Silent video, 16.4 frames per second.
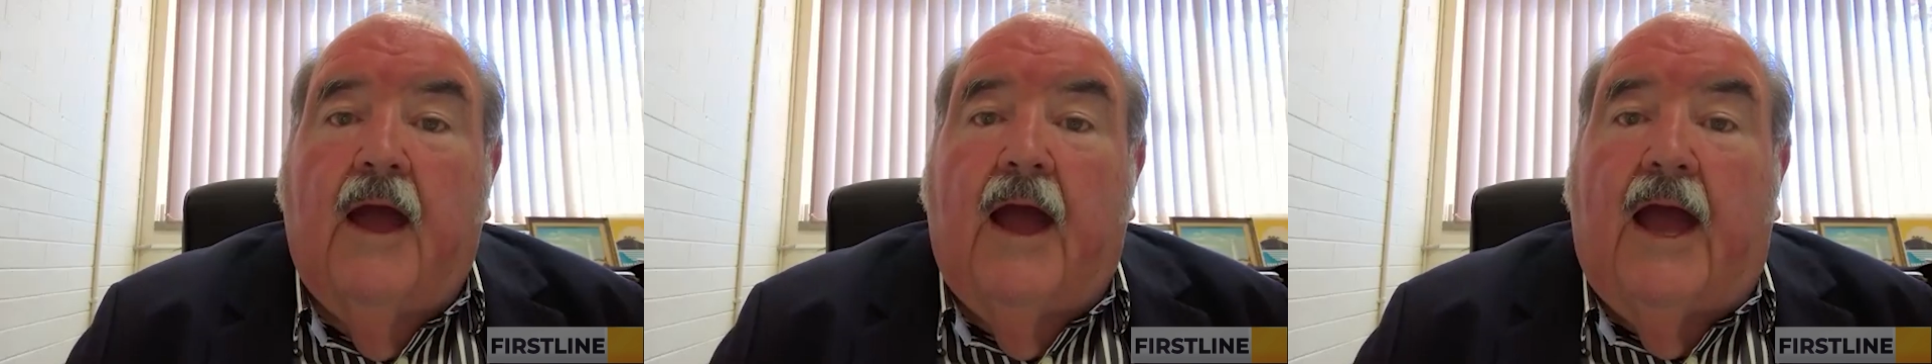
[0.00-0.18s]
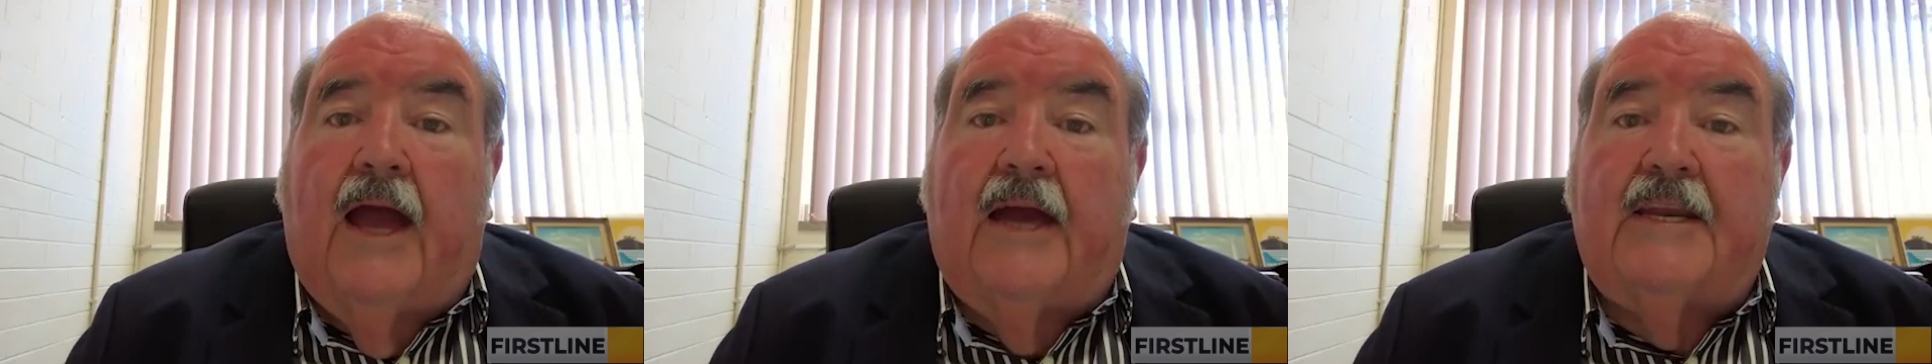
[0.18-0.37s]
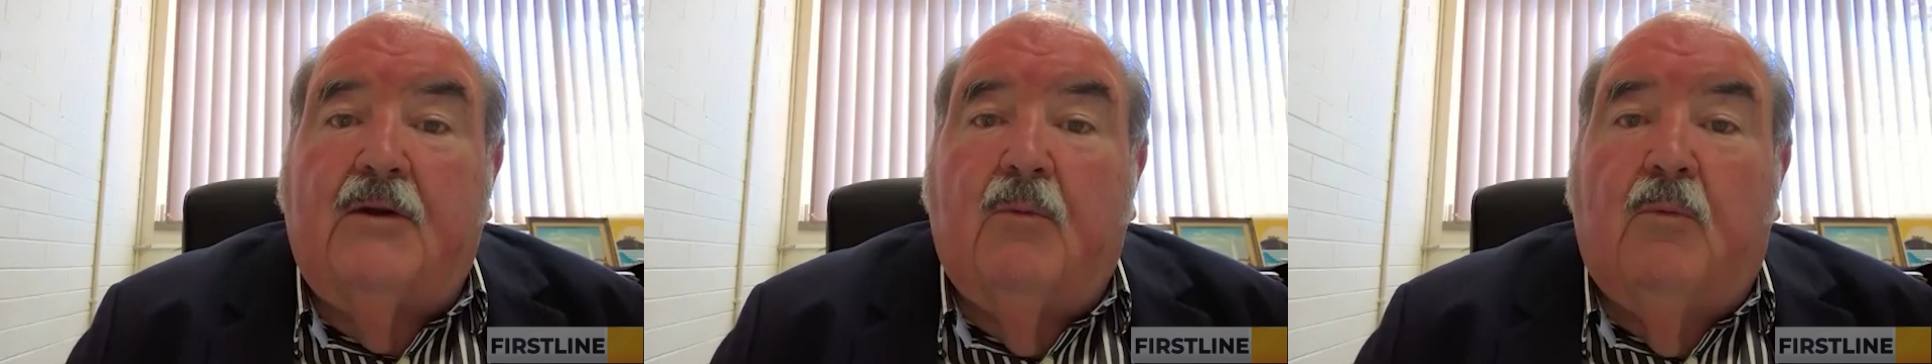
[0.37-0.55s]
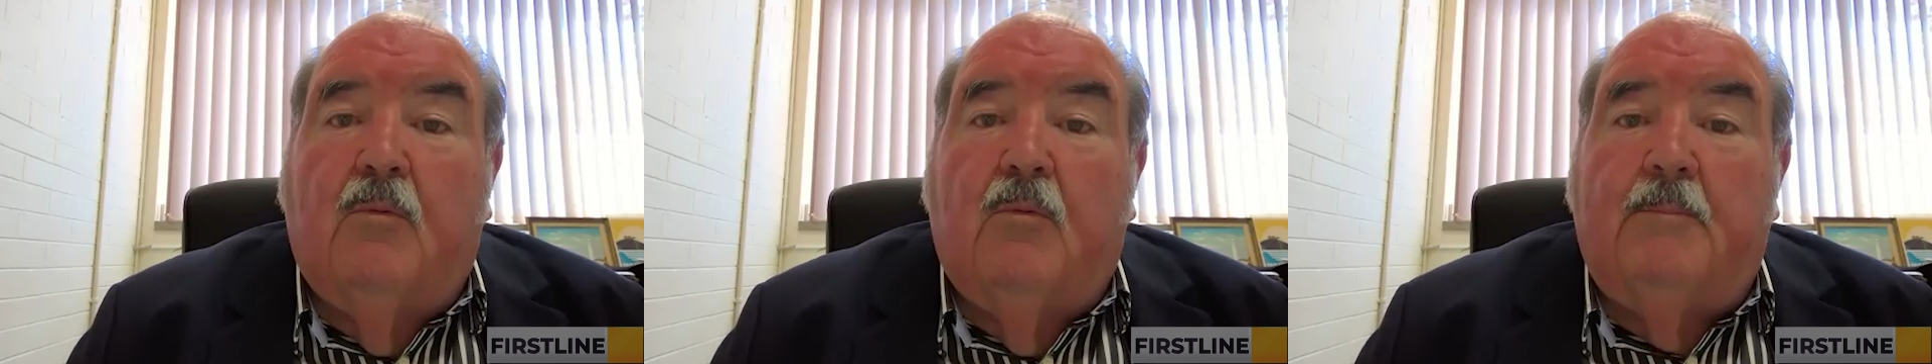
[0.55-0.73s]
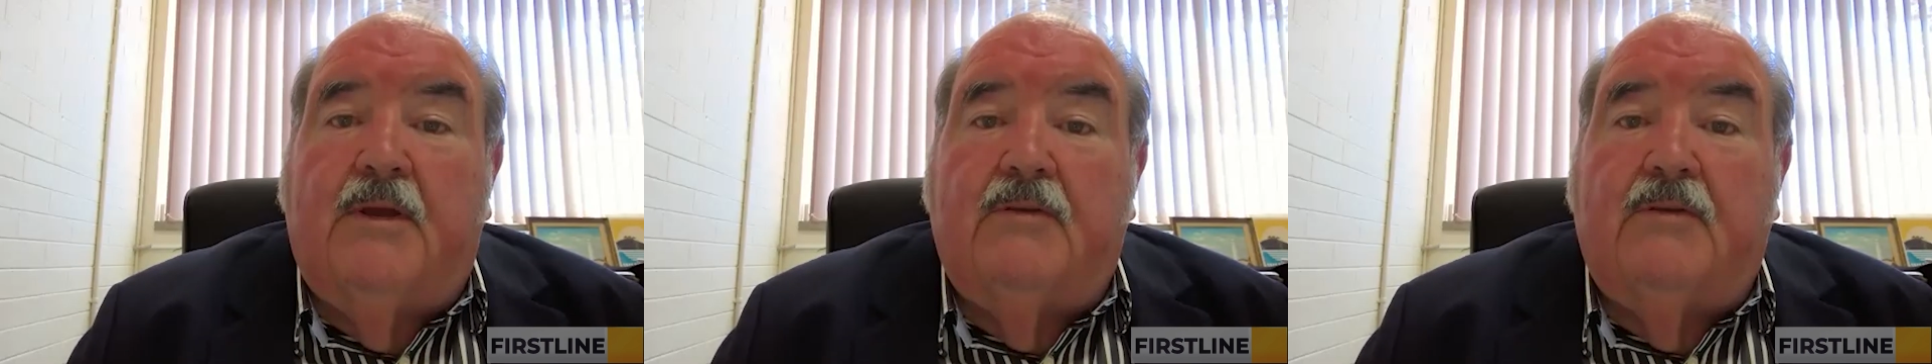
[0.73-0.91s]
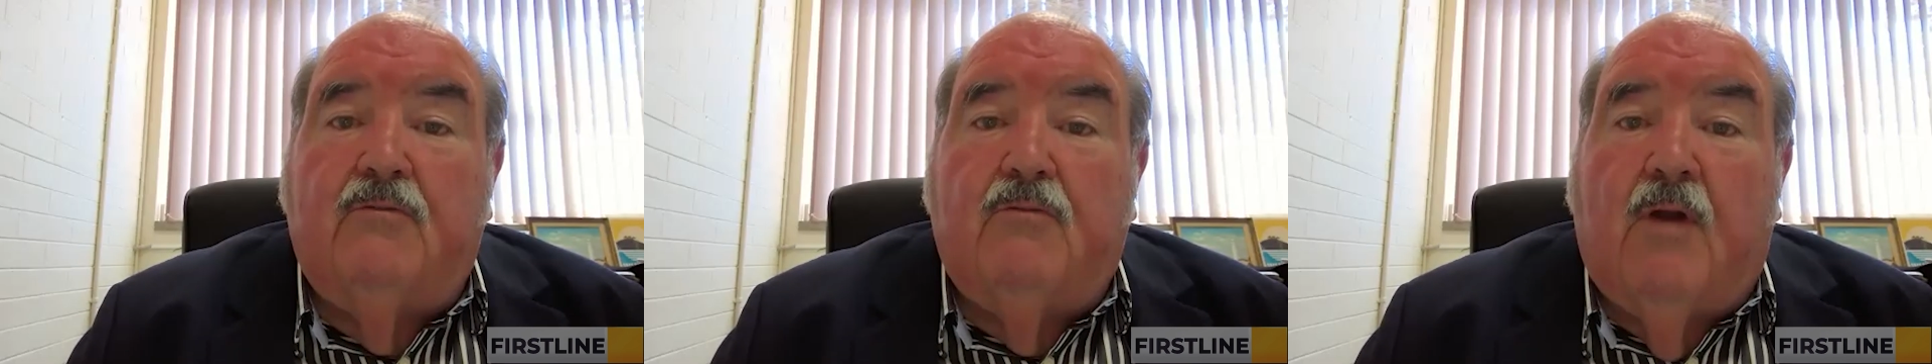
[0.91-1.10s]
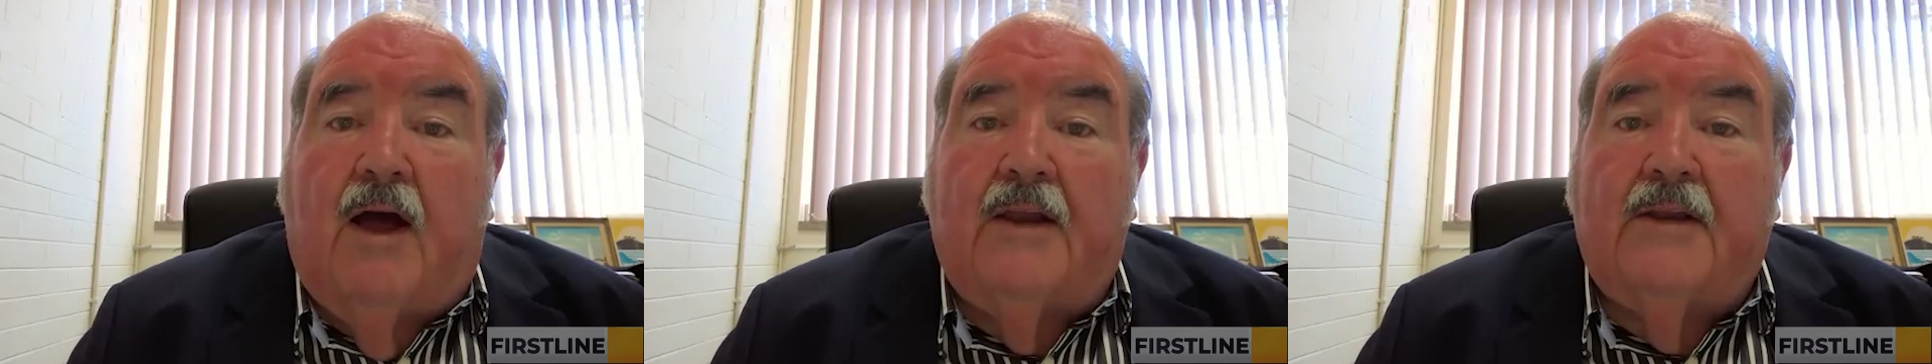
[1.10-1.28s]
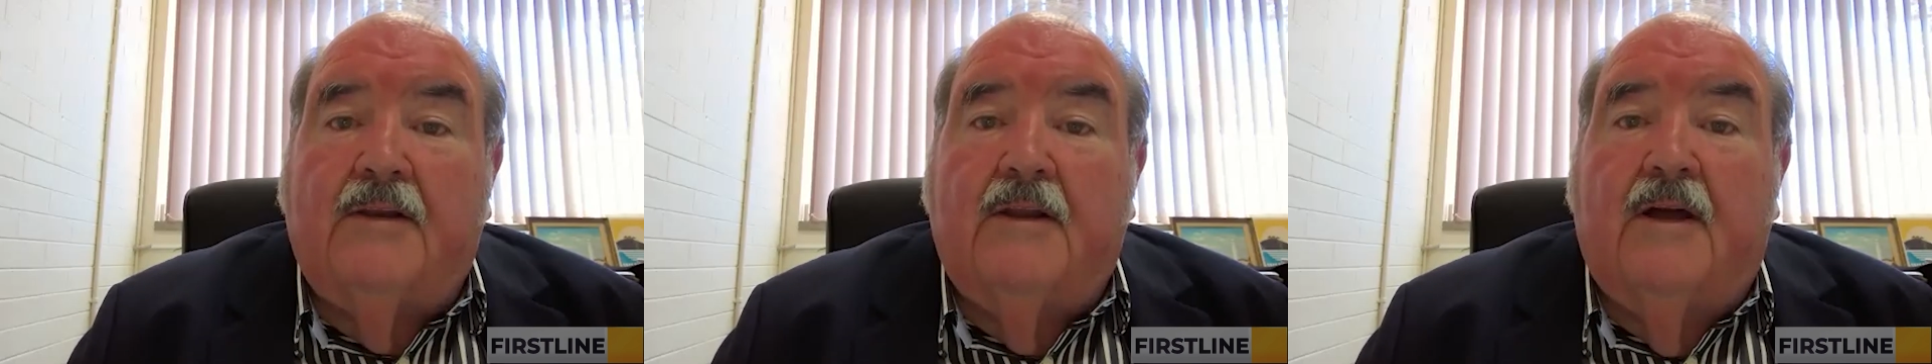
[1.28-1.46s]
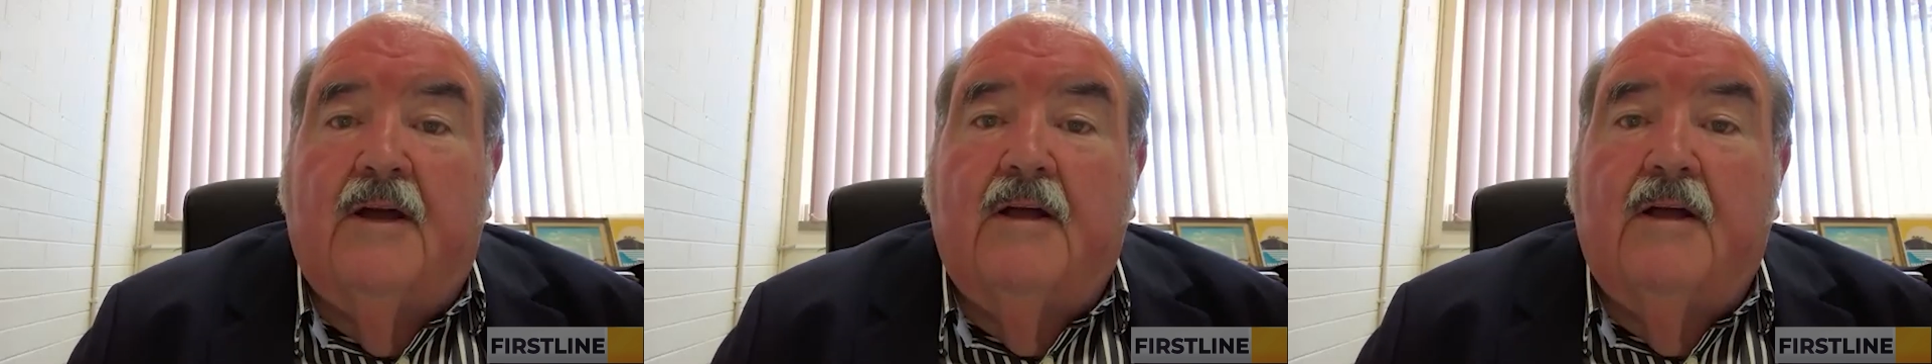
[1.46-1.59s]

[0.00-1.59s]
and it will be run